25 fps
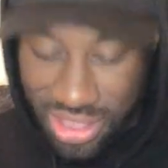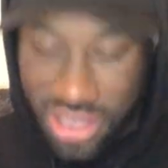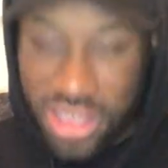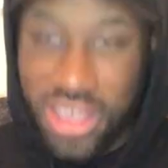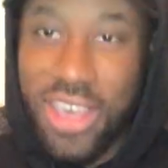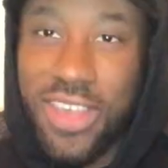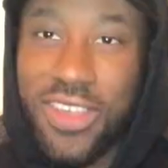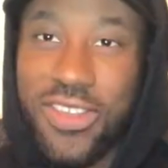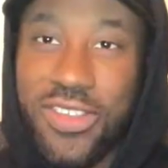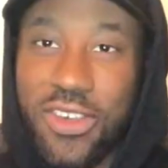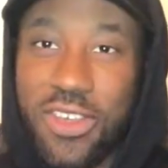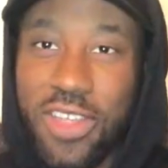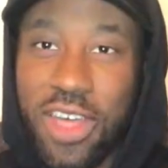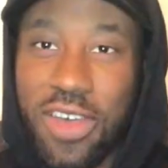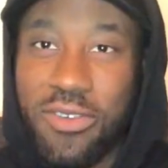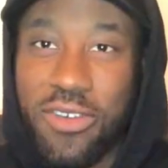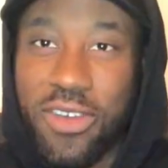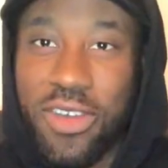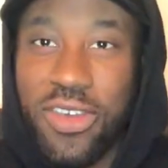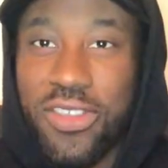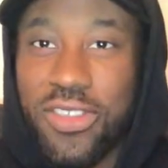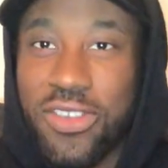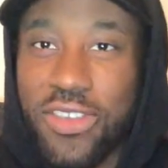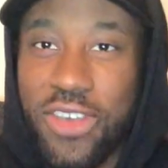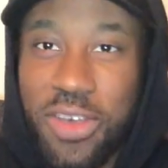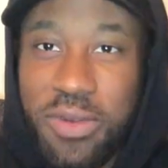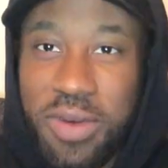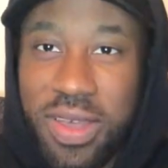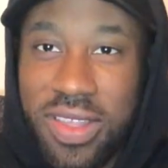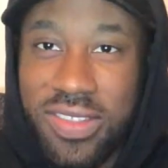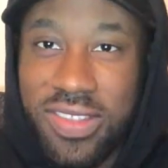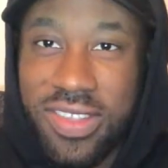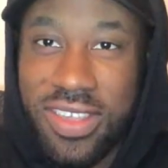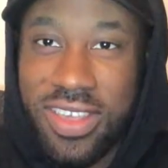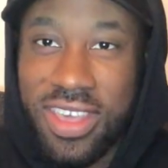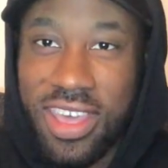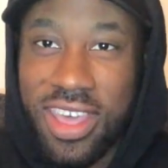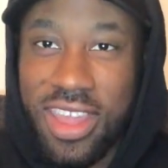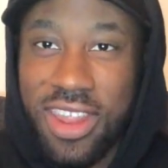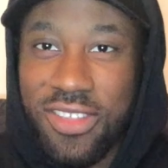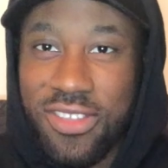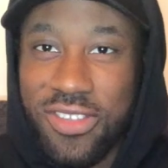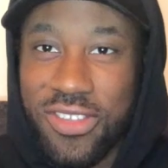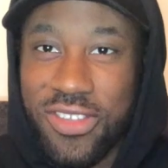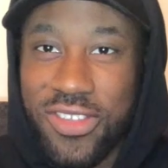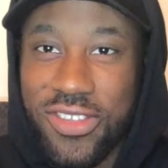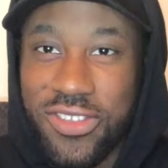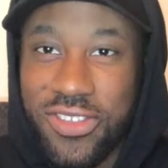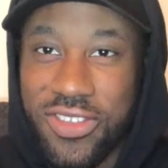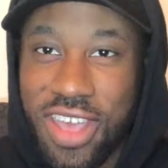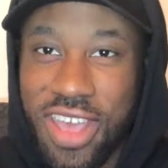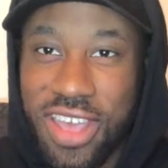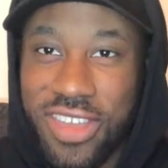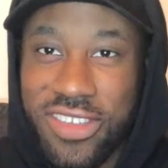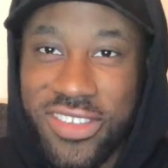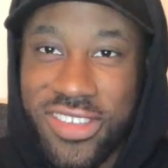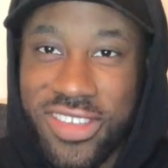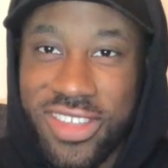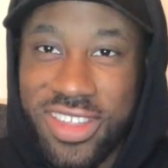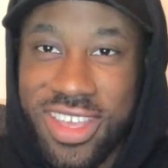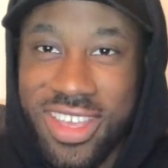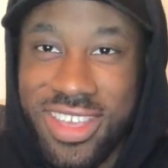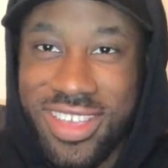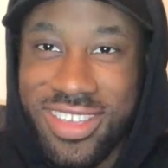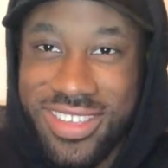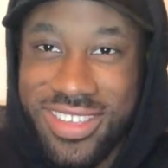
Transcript: okay, so that's what I do. about to get into distraction